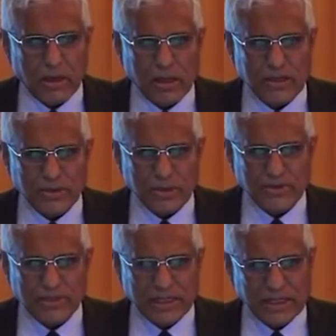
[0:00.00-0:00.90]
it's
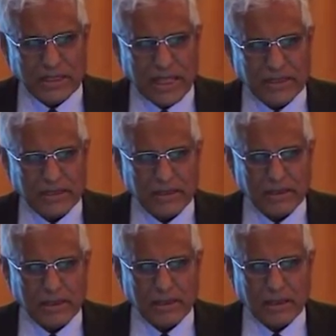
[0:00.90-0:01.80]
interesting that
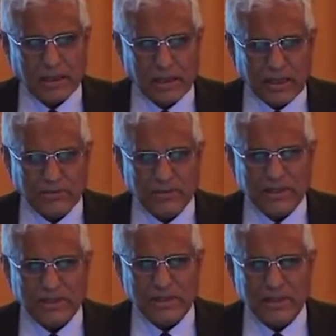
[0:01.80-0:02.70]
in
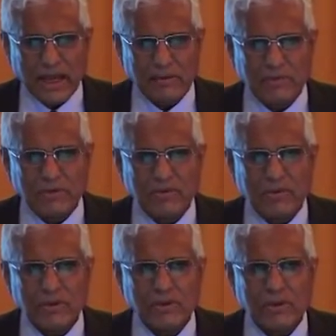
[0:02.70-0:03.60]
recent times
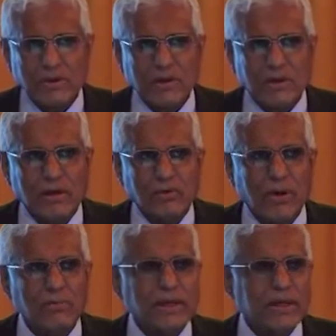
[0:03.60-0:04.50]

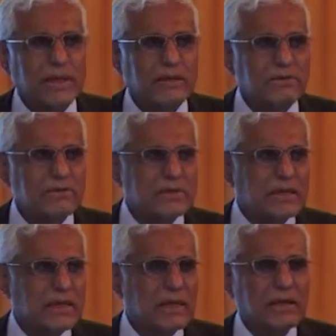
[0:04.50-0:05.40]
we are beginning to
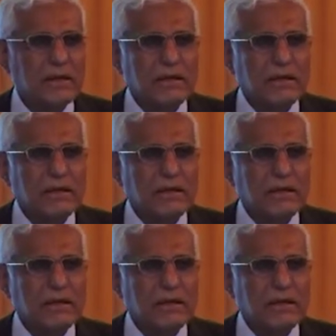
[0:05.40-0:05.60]
see